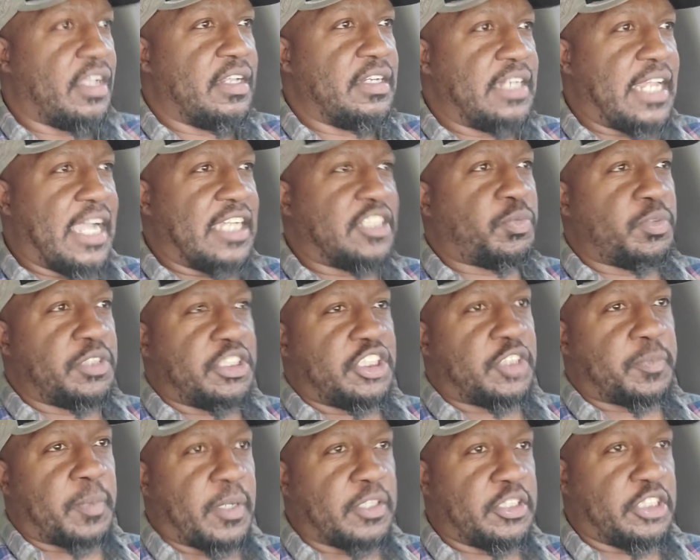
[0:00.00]
That's what you're
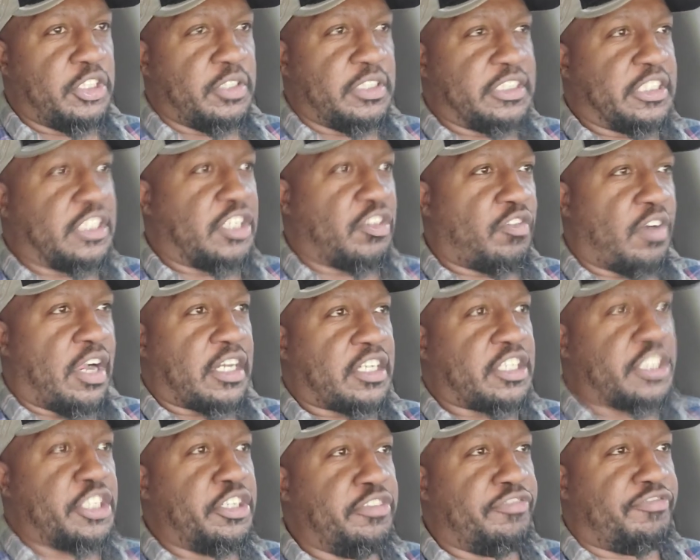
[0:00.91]
supposed to do as a
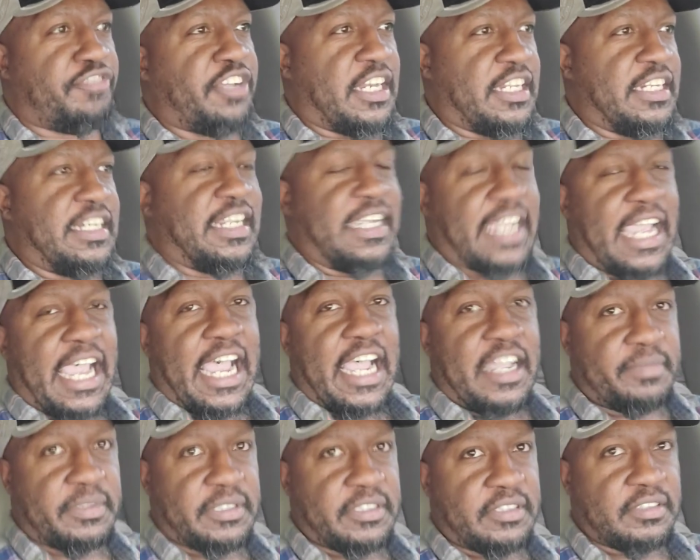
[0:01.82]
director. You fill in the
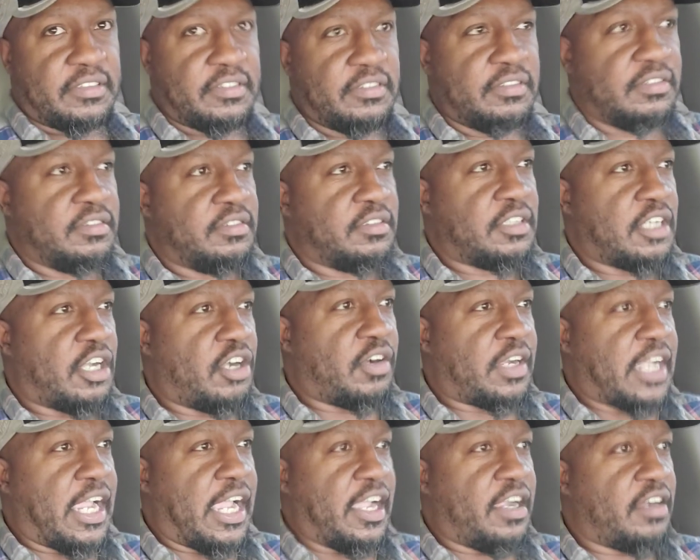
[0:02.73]
gaps.
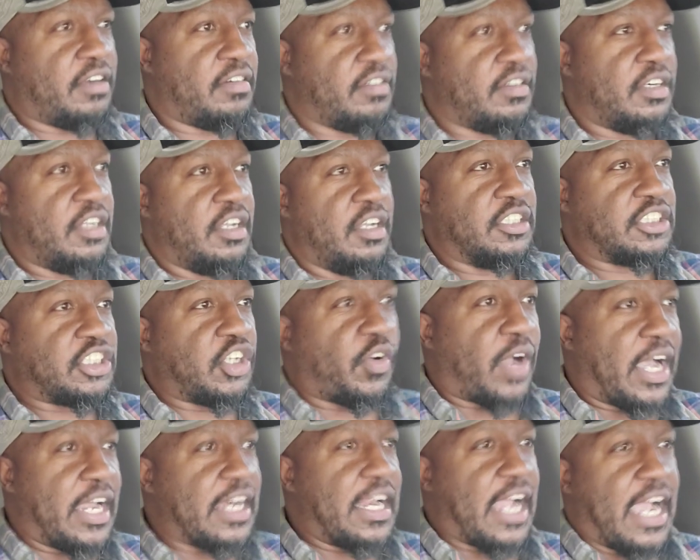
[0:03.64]
Okay? So,
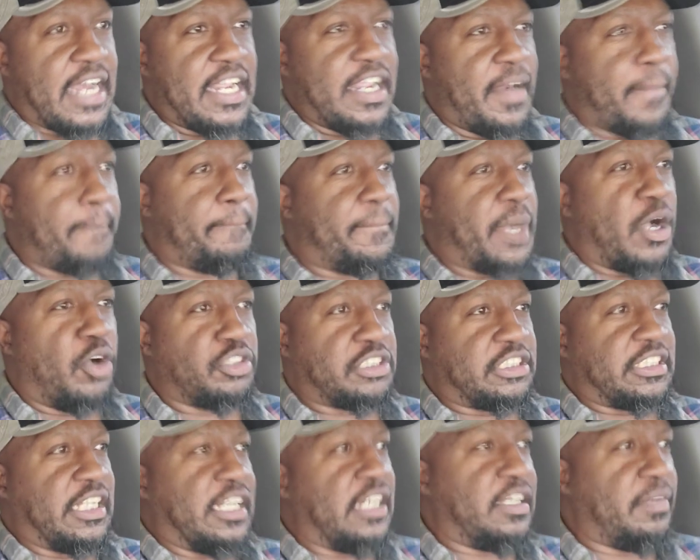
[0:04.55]
I didn't
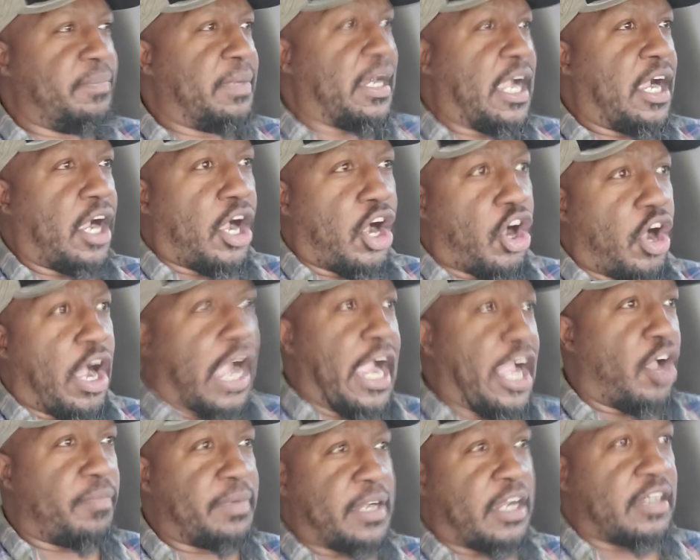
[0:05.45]
boast and be like, oh, I
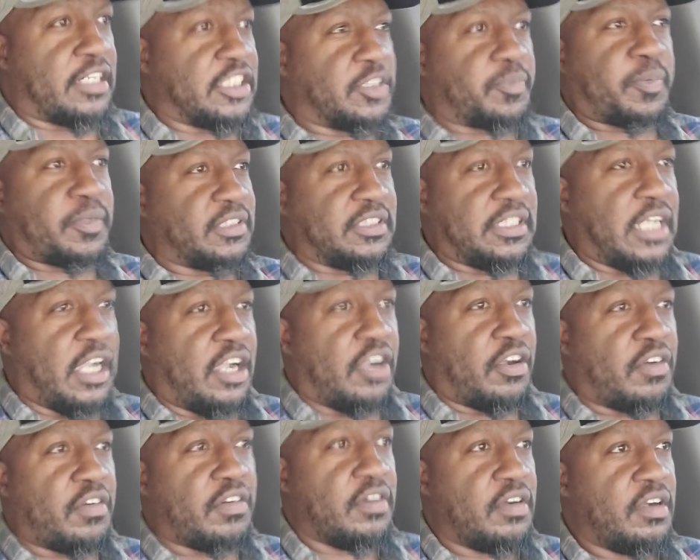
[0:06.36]
helped out this person.
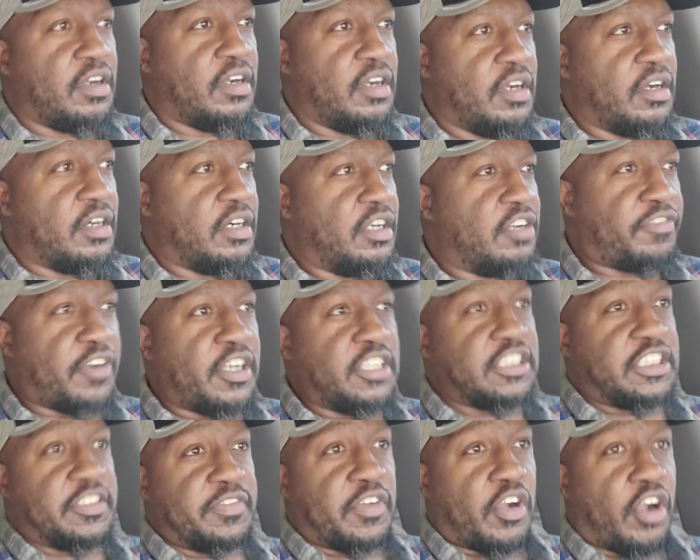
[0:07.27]
No.
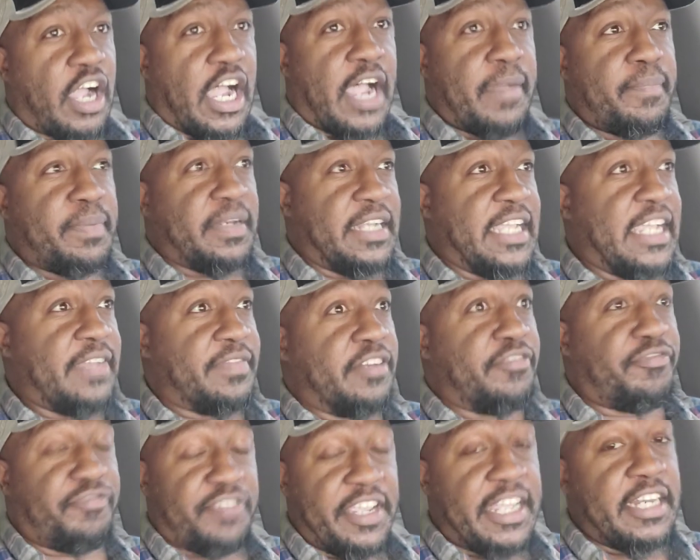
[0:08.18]
First of all, I believe in
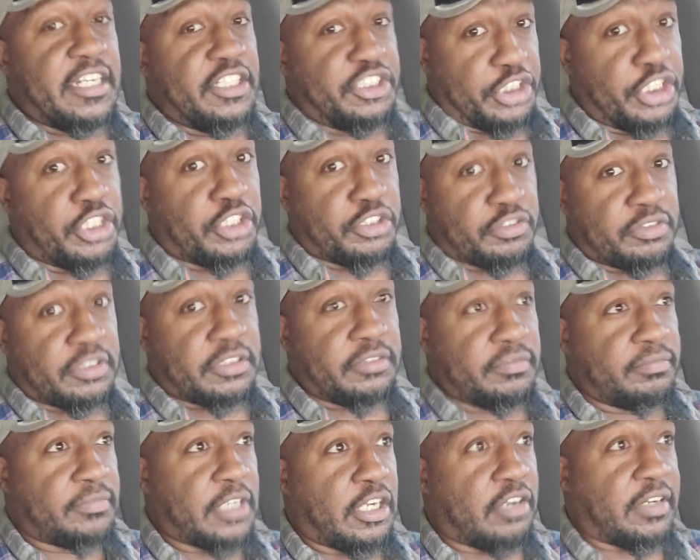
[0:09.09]
feeding children.
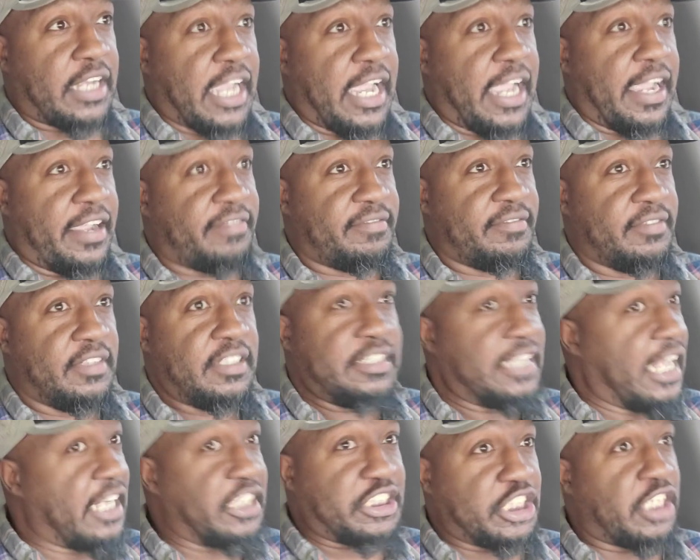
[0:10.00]
Okay?
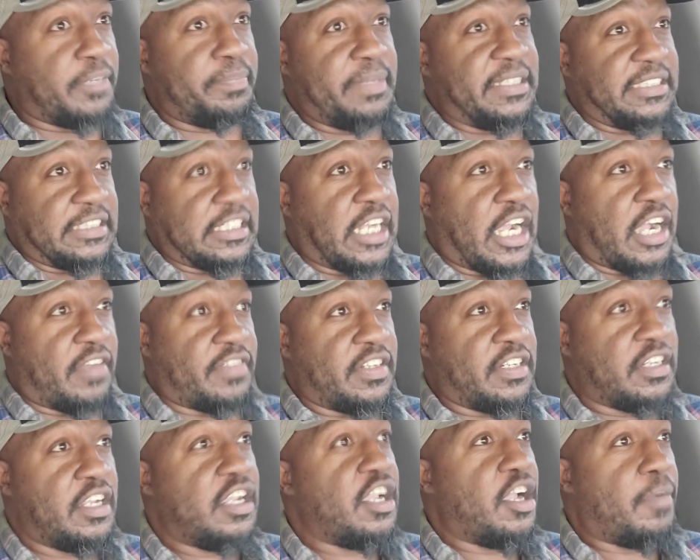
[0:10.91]
They shouldn't be
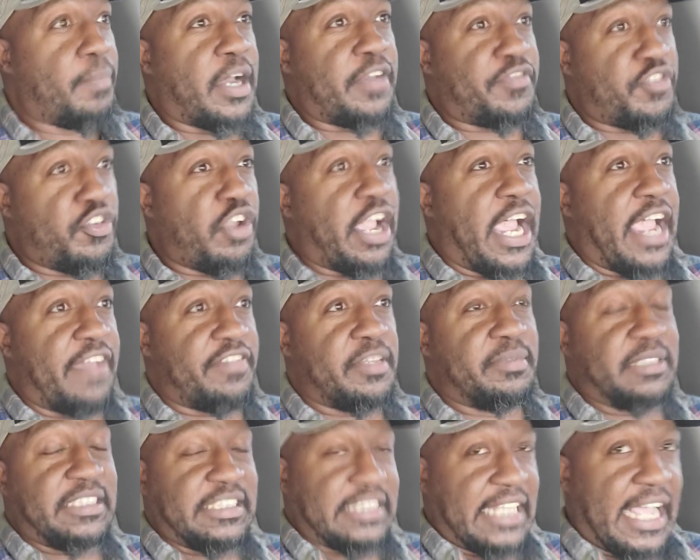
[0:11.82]
starving. But if you have
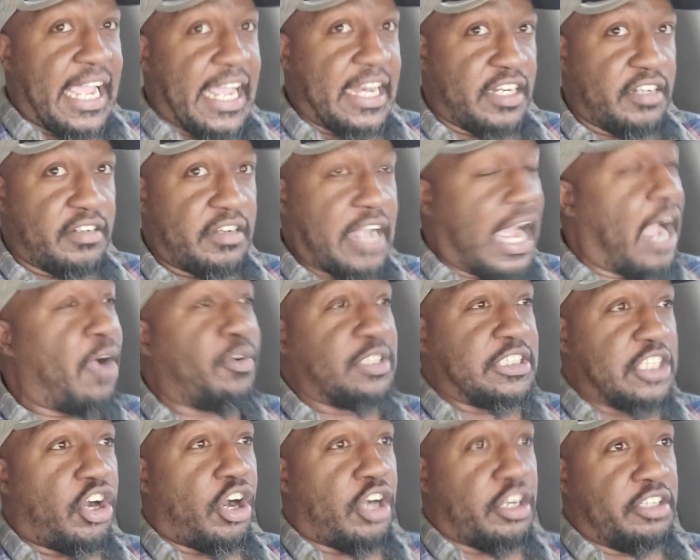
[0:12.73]
them standing, I was
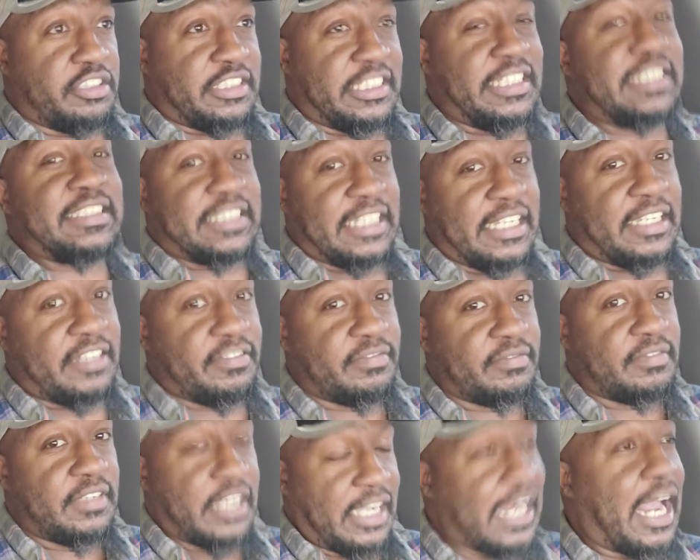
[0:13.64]
in ROTC
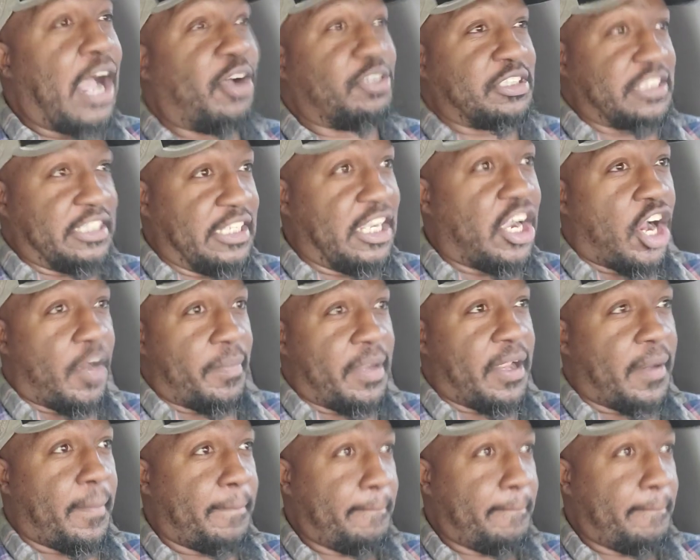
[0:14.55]
and I was in the Army.